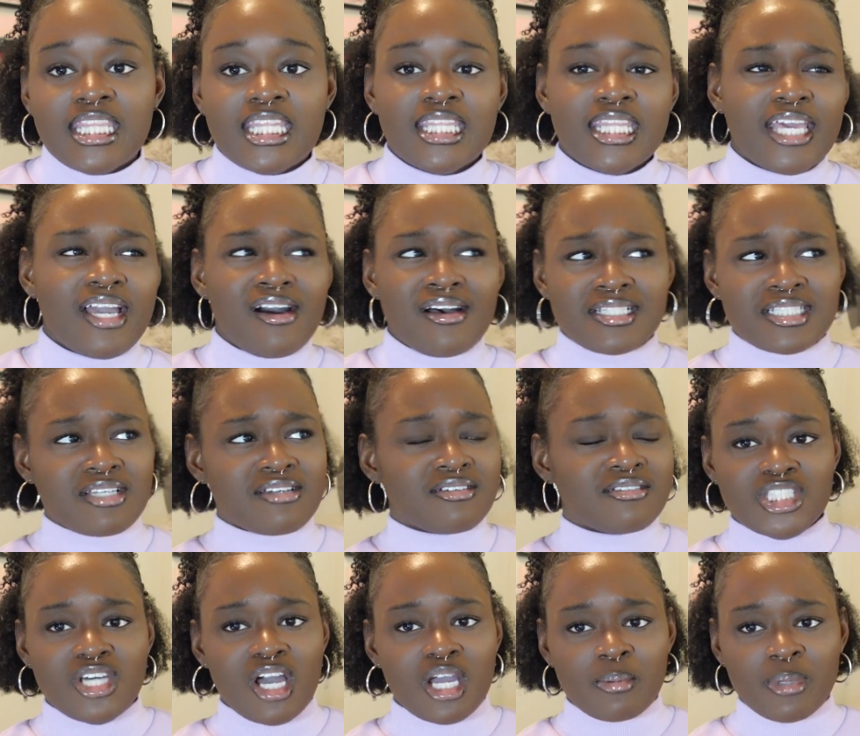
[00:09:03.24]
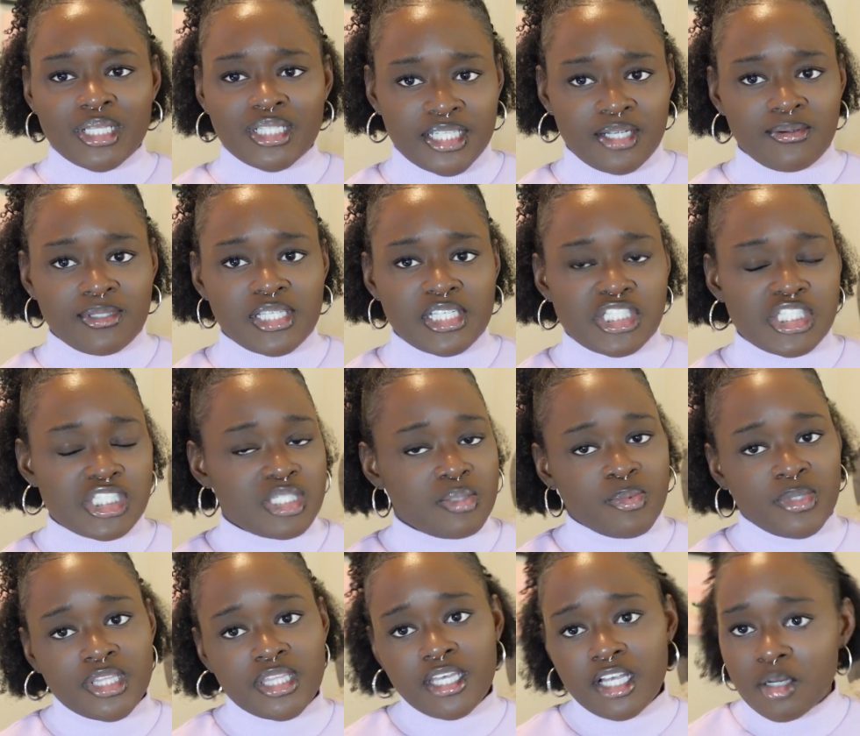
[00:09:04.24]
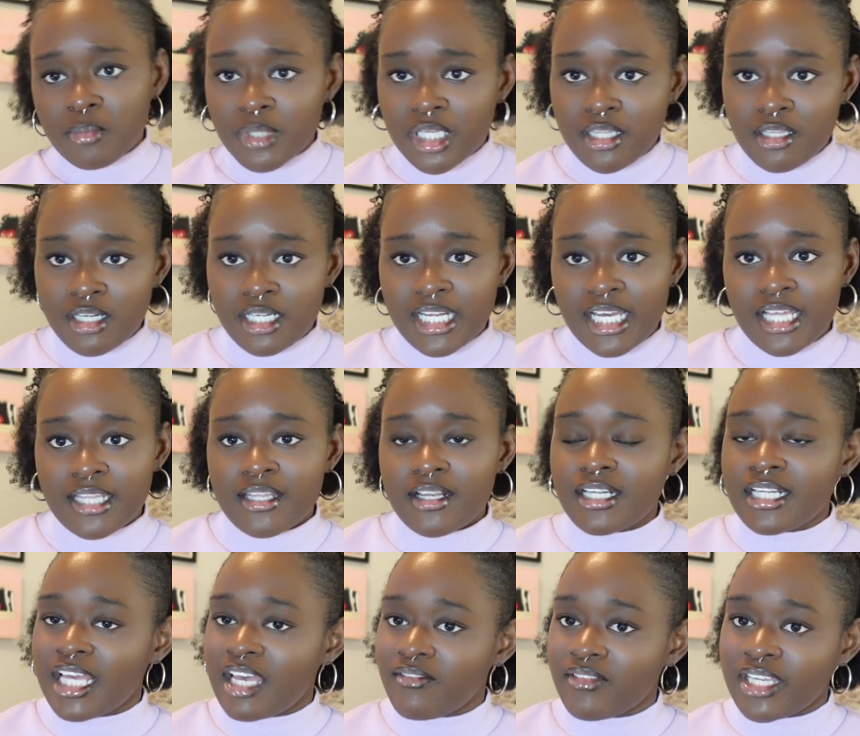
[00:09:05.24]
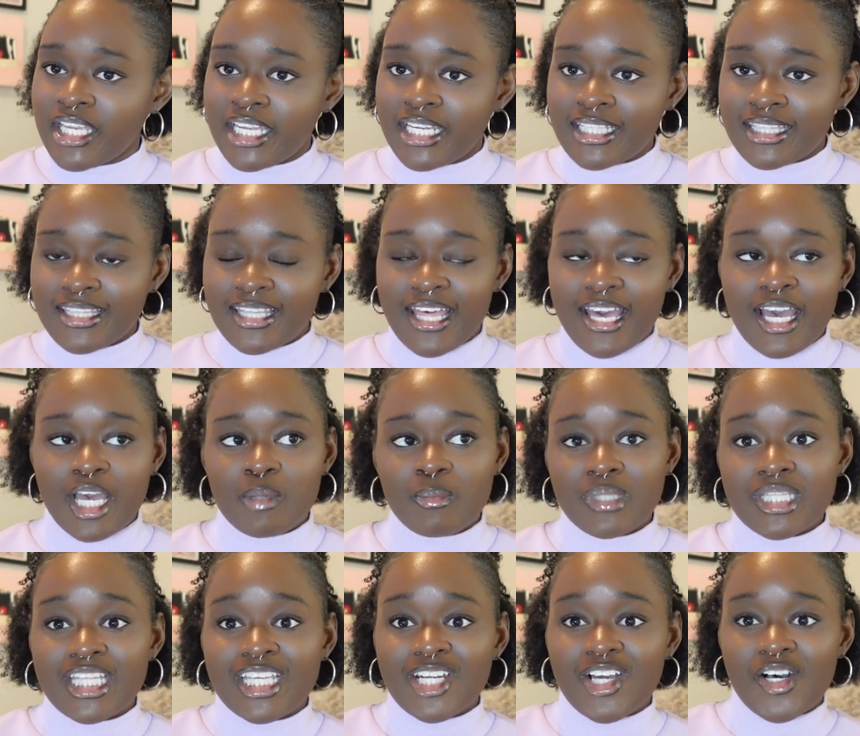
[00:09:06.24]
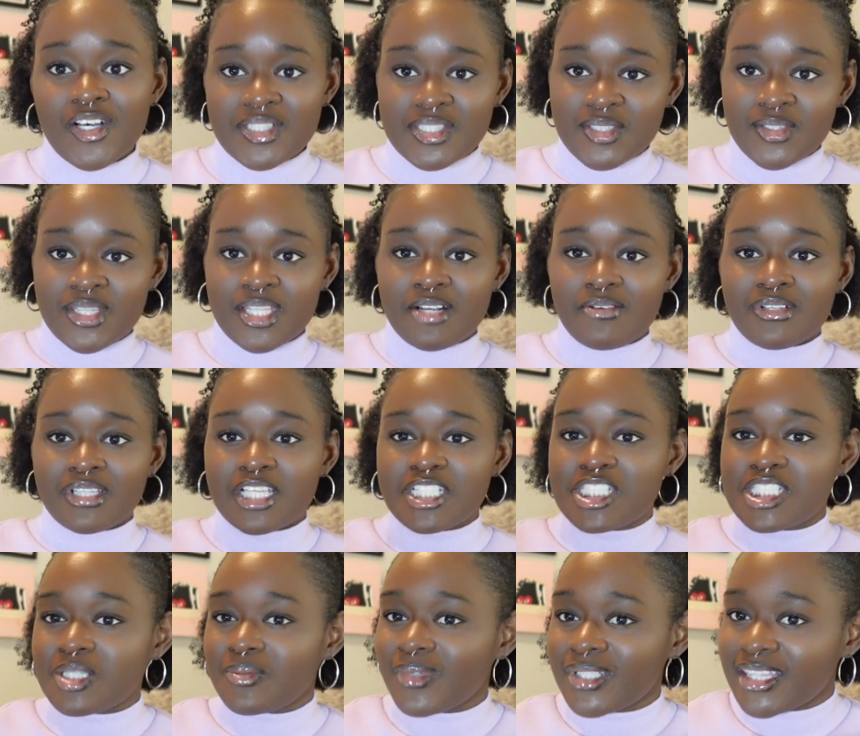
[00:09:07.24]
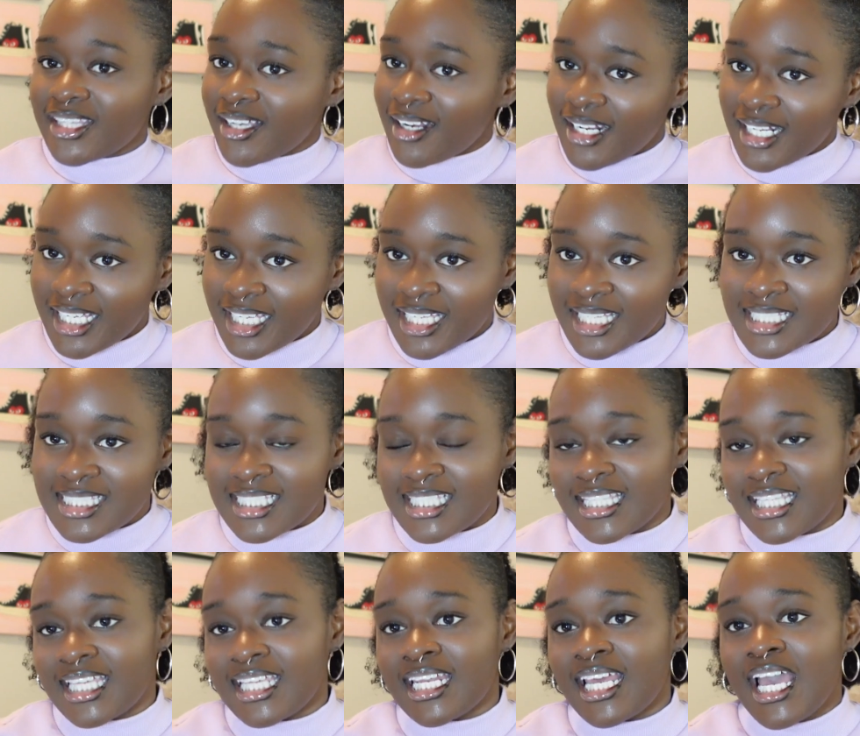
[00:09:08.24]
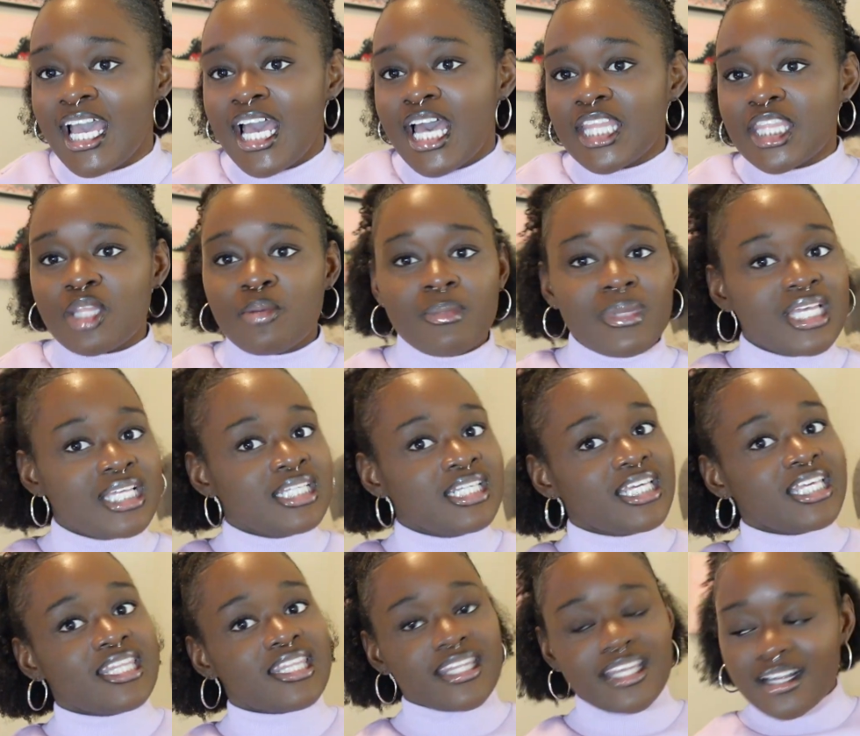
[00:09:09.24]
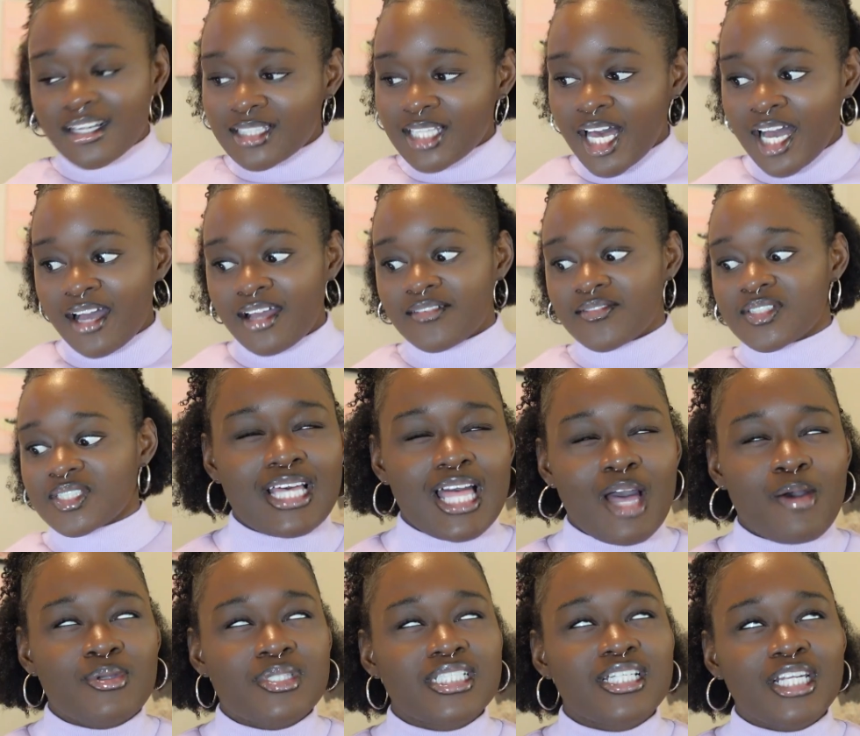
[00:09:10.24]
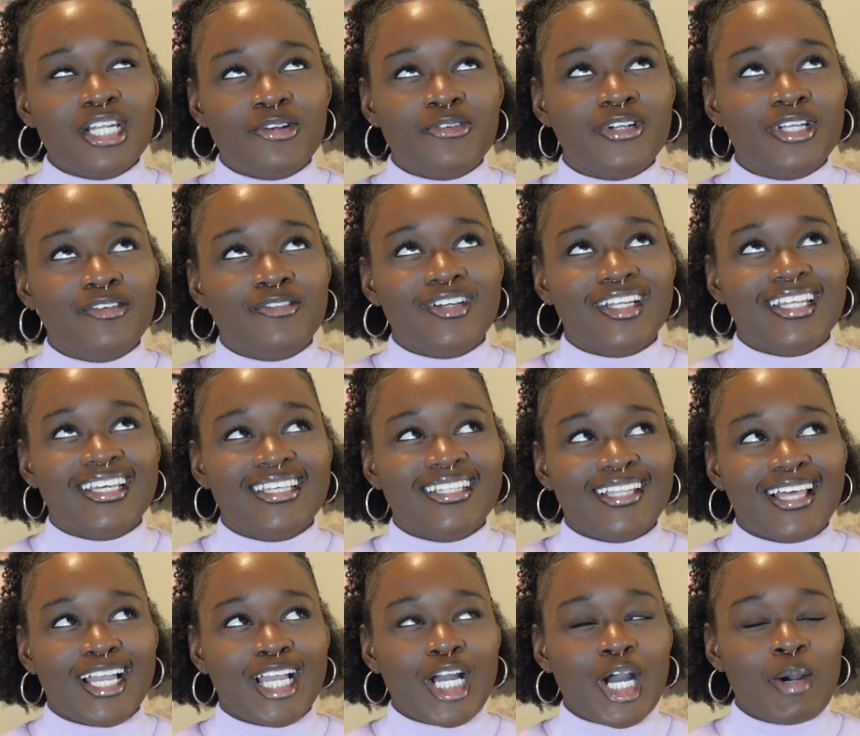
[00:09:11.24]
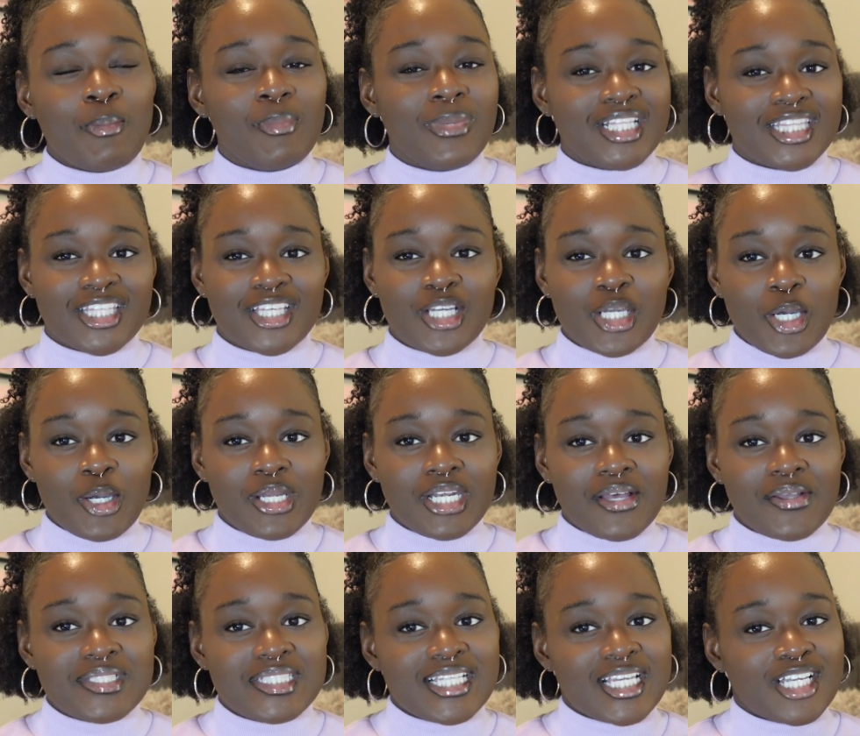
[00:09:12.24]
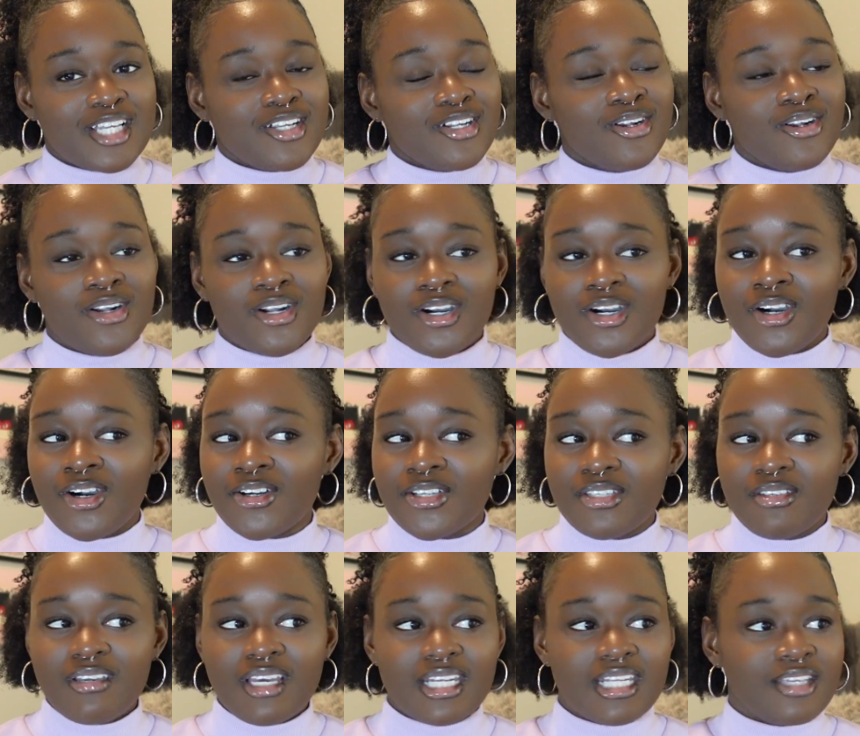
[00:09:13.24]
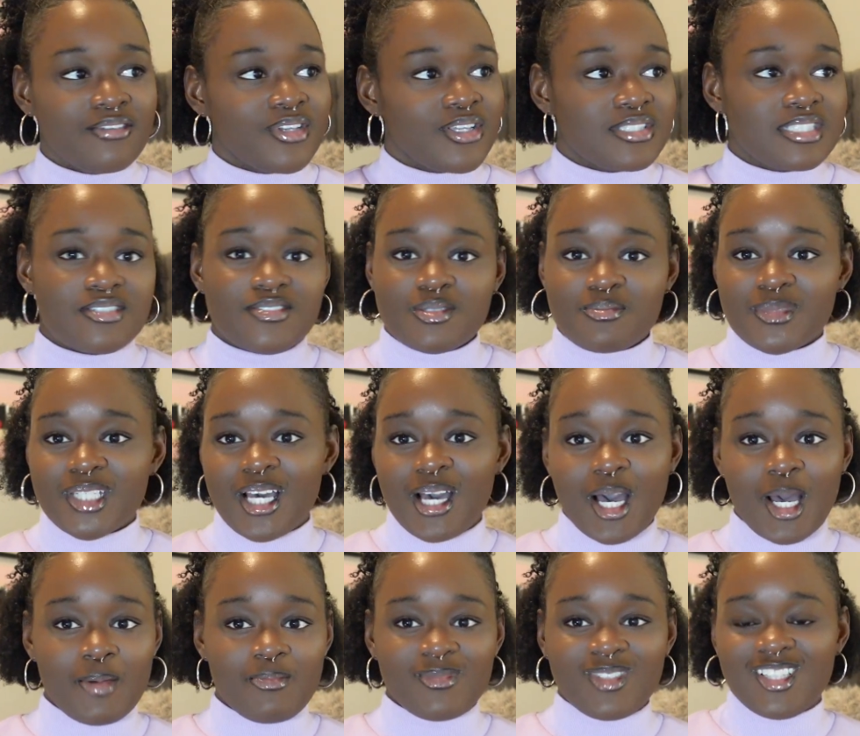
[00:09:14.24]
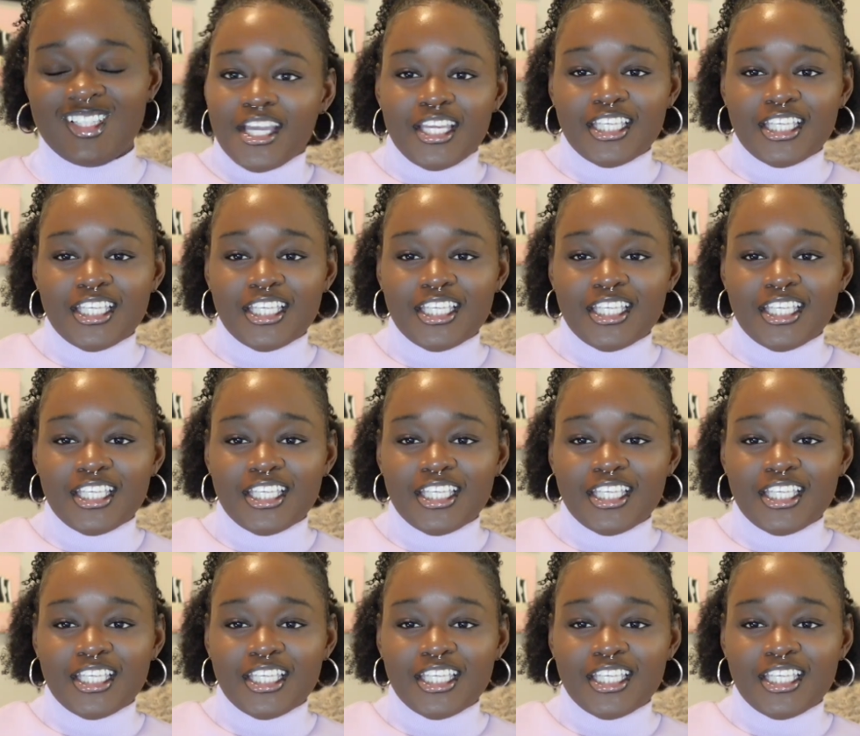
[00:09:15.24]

then they also talk about their relationship with their mother and how they're navigating that, but then also their relationship with their kids, and then the men in their lives. I was gonna reread it like a month ago, and I was like, girl, you gotta give yourself some time.